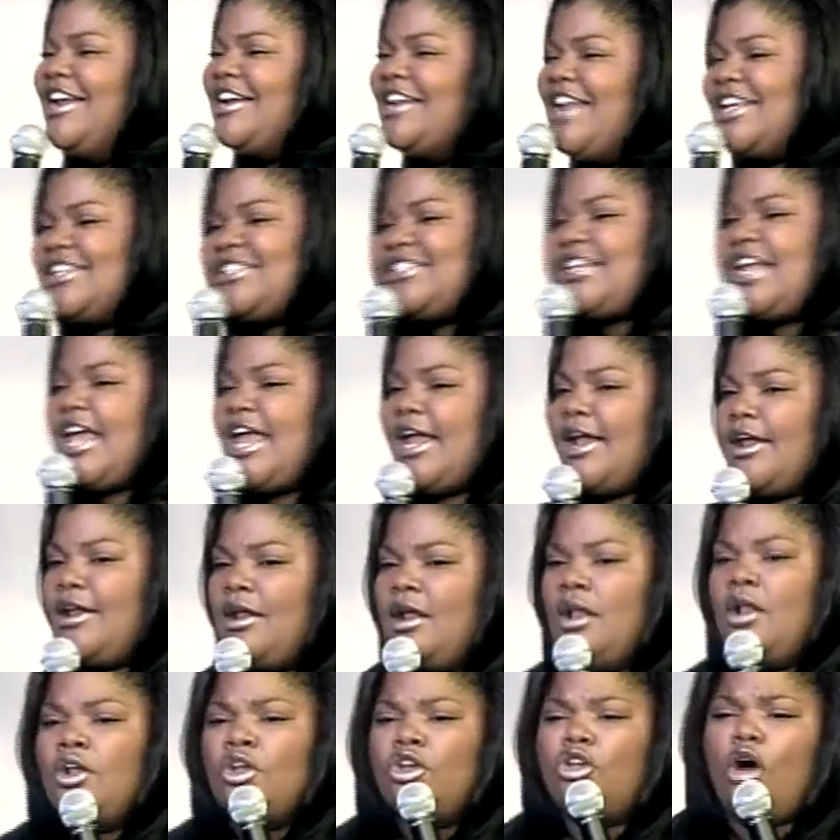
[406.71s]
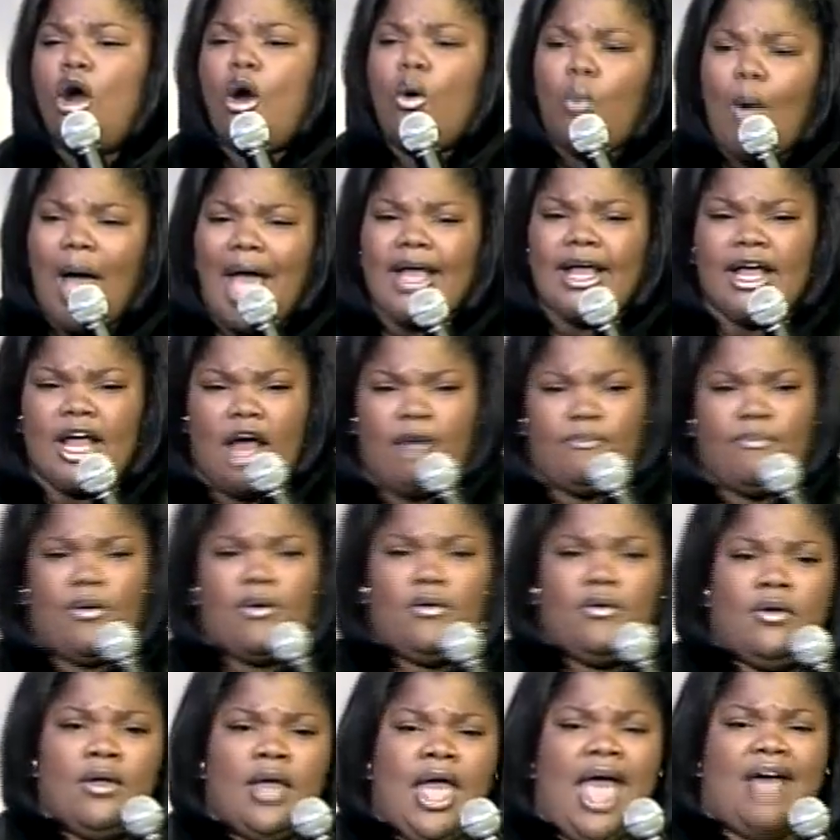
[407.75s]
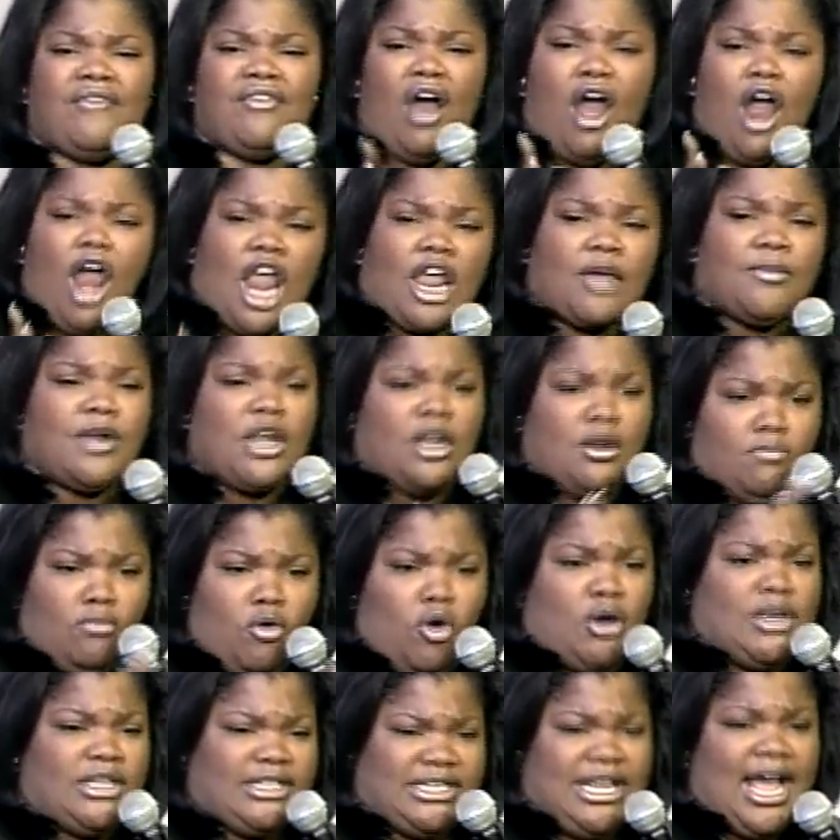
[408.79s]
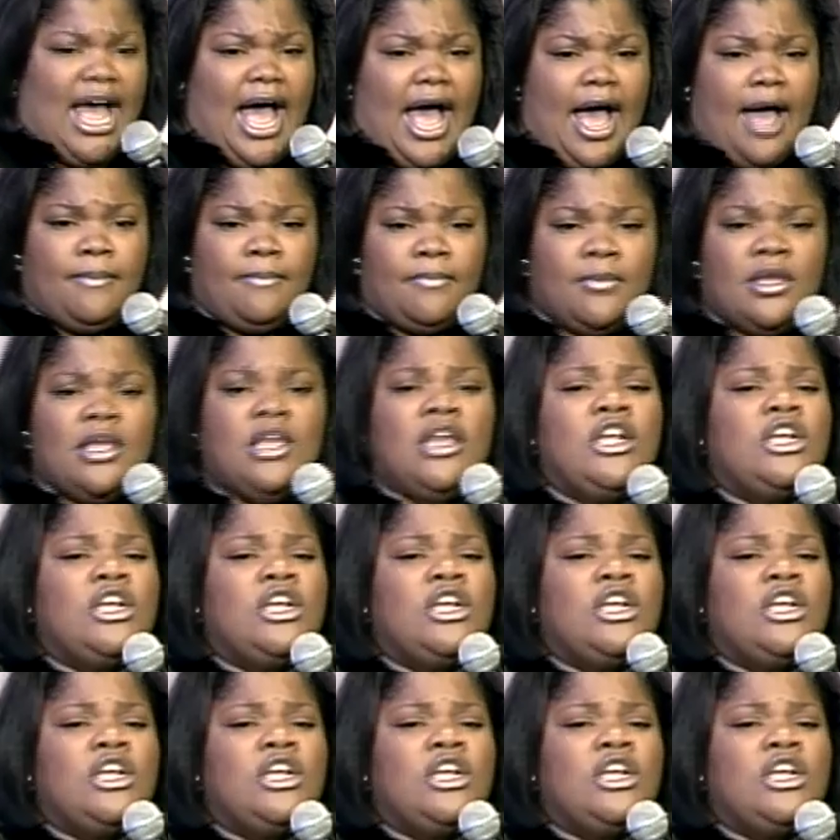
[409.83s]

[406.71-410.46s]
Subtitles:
Now see, little white couple have an argument in the morning time.